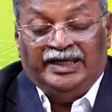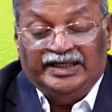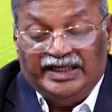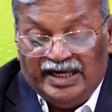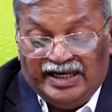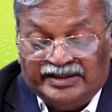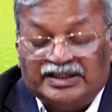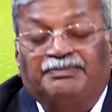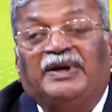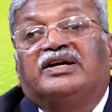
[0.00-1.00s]
India
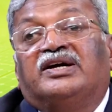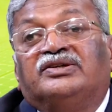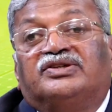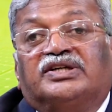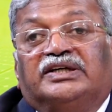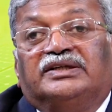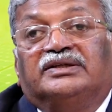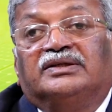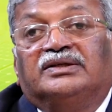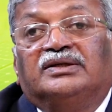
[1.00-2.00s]
is a big
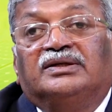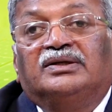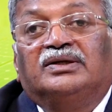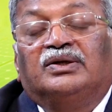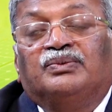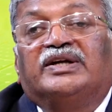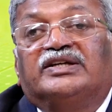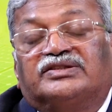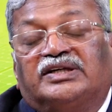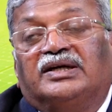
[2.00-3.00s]
country
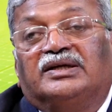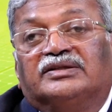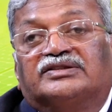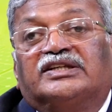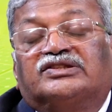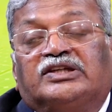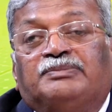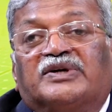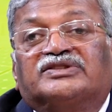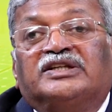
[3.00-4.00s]
where still
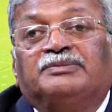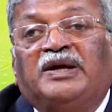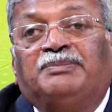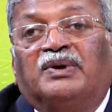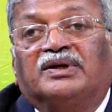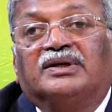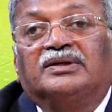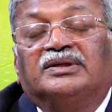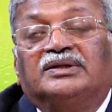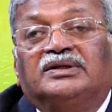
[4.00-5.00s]
60% people
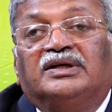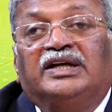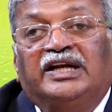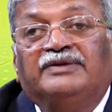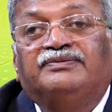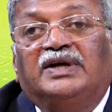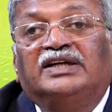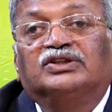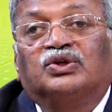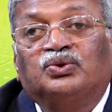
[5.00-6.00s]
live
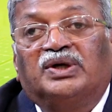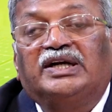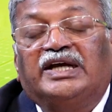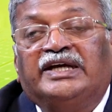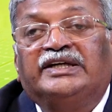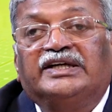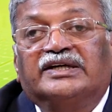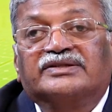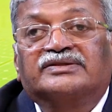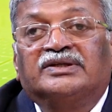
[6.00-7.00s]
in rural
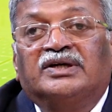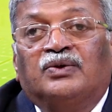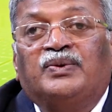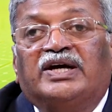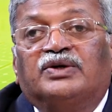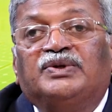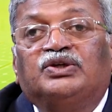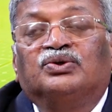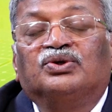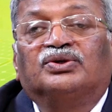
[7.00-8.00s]
areas where
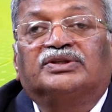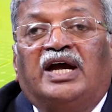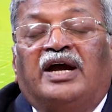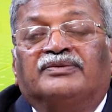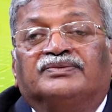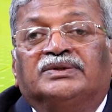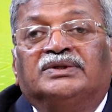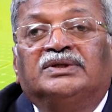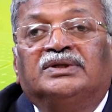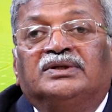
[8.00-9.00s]
we do not have
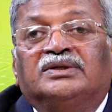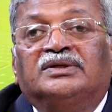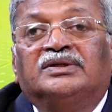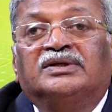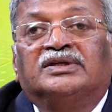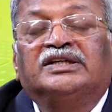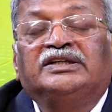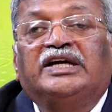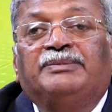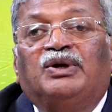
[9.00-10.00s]

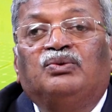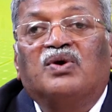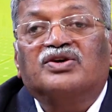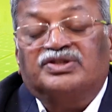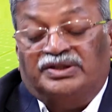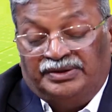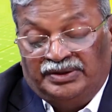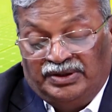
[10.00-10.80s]
drinkable water.